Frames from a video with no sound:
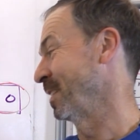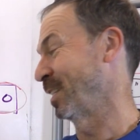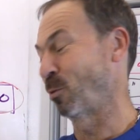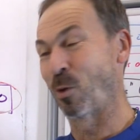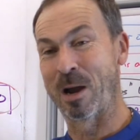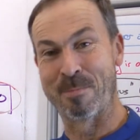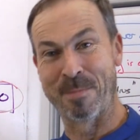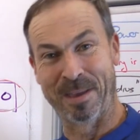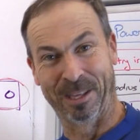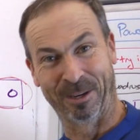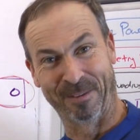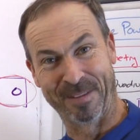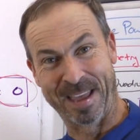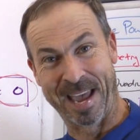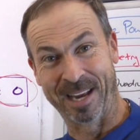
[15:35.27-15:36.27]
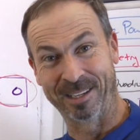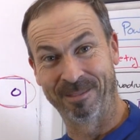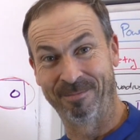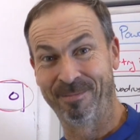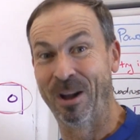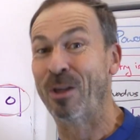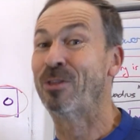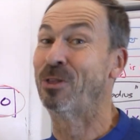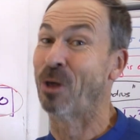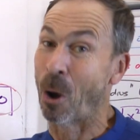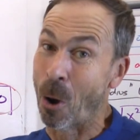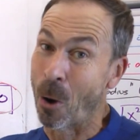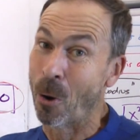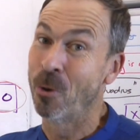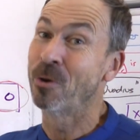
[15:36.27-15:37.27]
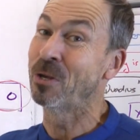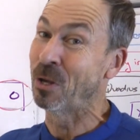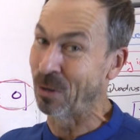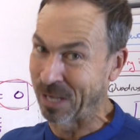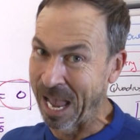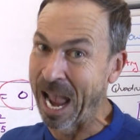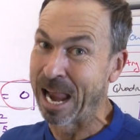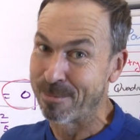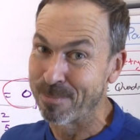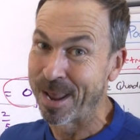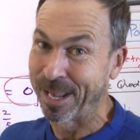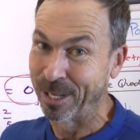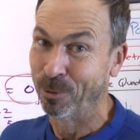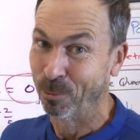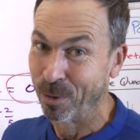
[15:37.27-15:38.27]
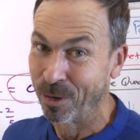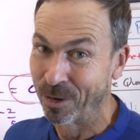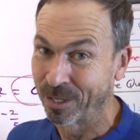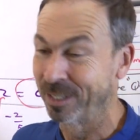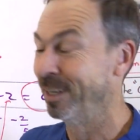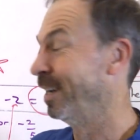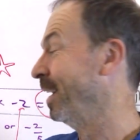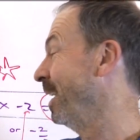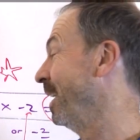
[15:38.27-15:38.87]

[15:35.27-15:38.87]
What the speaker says: the square method on that, though you can make it work.